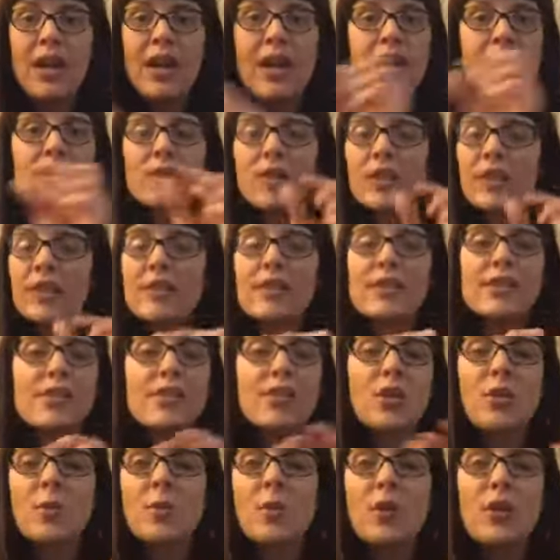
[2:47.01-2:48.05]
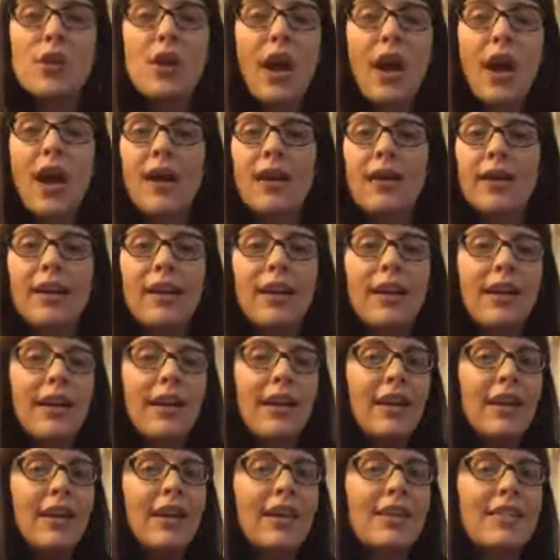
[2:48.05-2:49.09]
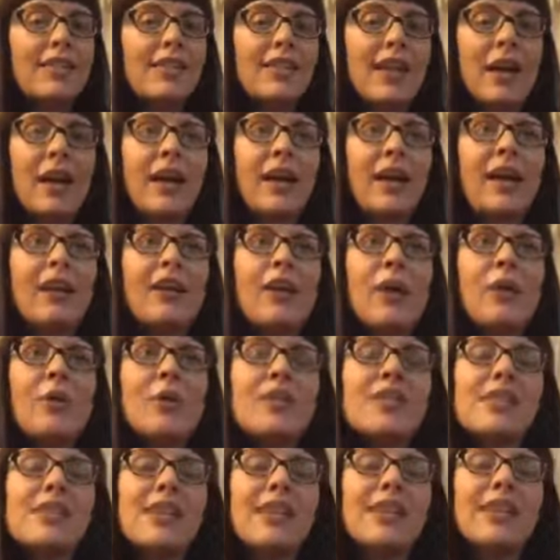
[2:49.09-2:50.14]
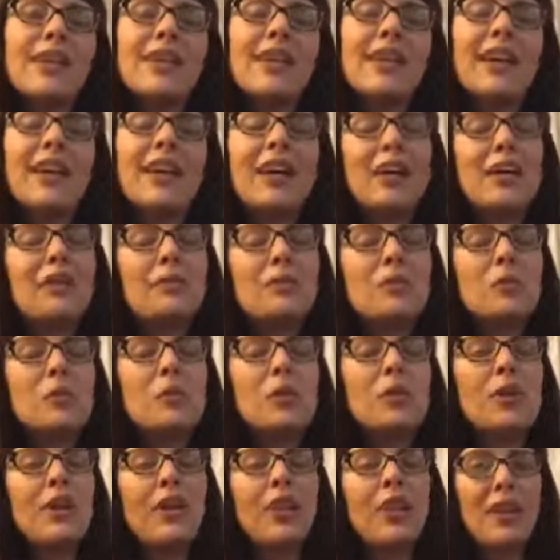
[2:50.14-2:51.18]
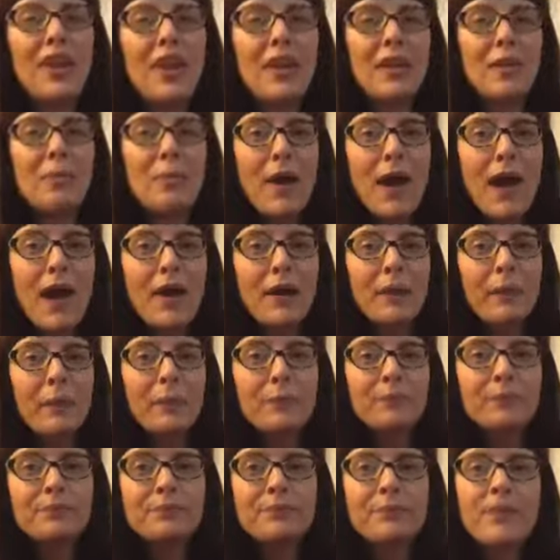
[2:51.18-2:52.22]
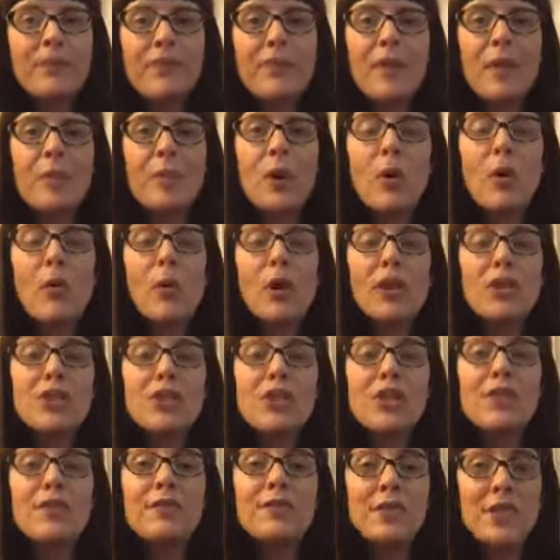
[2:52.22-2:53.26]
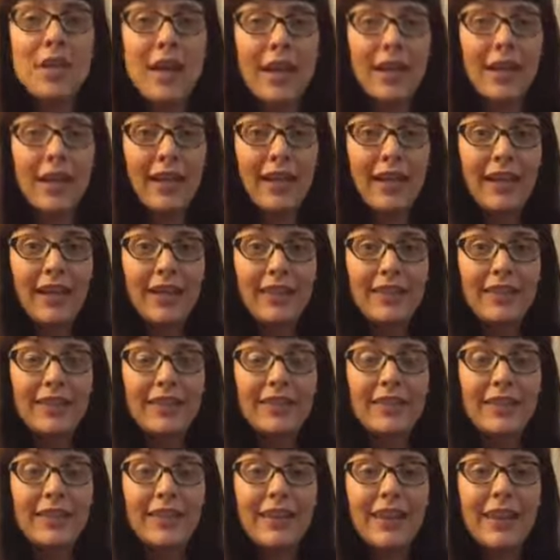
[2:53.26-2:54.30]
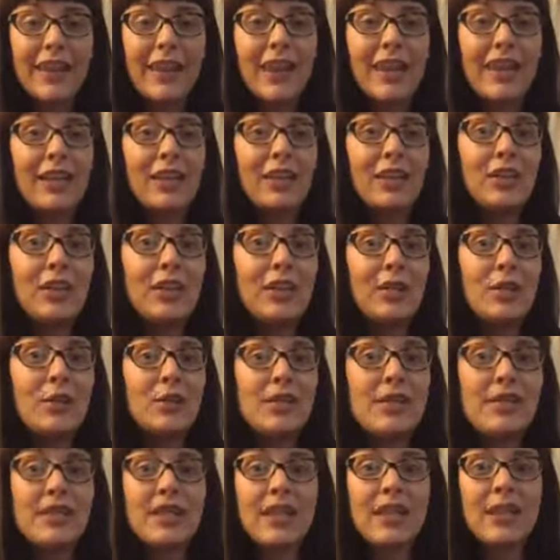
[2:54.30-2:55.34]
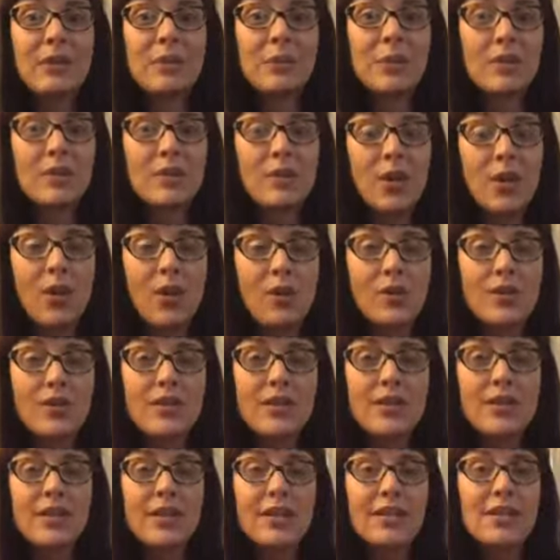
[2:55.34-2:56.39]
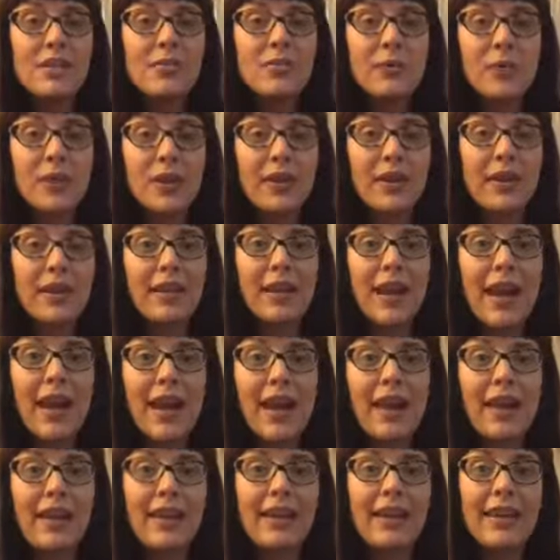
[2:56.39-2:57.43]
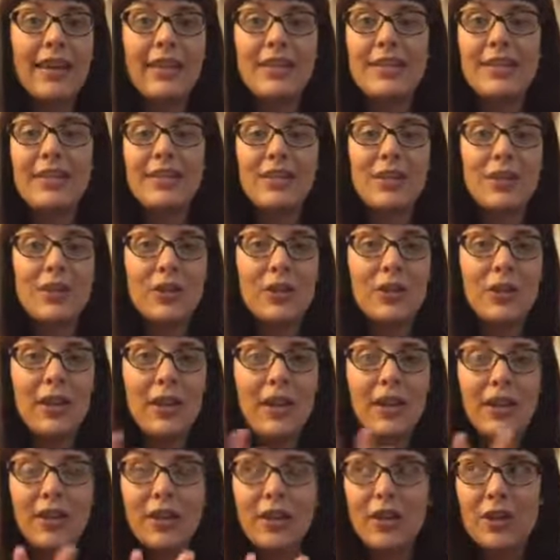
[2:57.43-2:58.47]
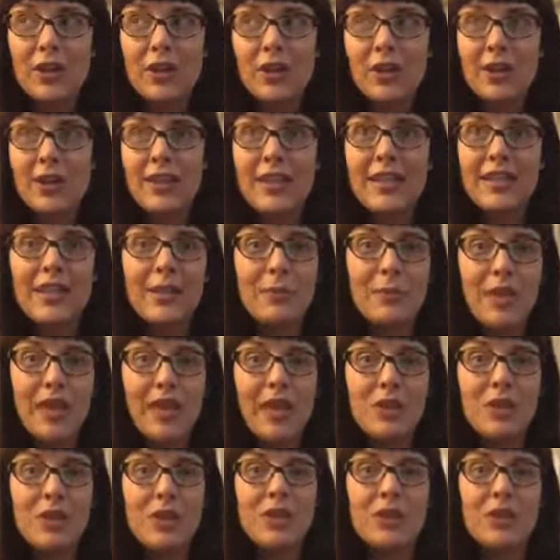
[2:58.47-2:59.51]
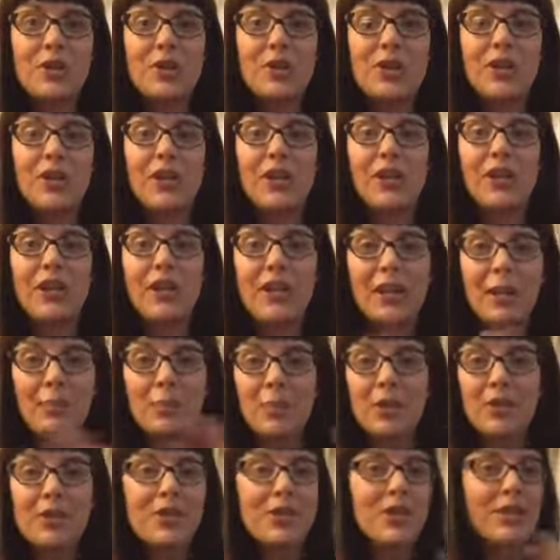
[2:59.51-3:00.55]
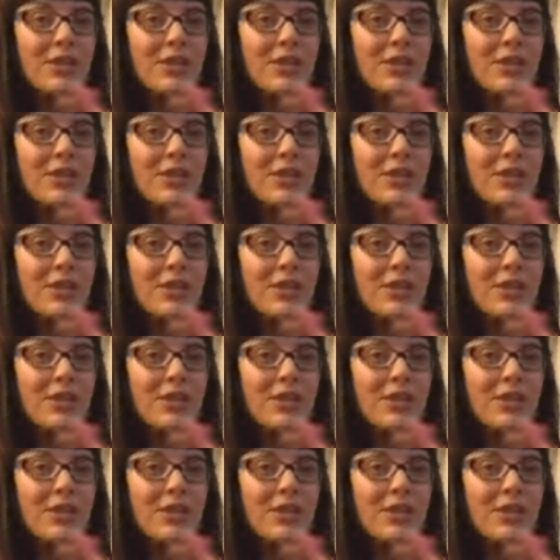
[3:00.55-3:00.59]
So it's super not, I know it's uncomfortable to think about, but once you've done it and you see the results, it's really like your intimidation or your inhibitions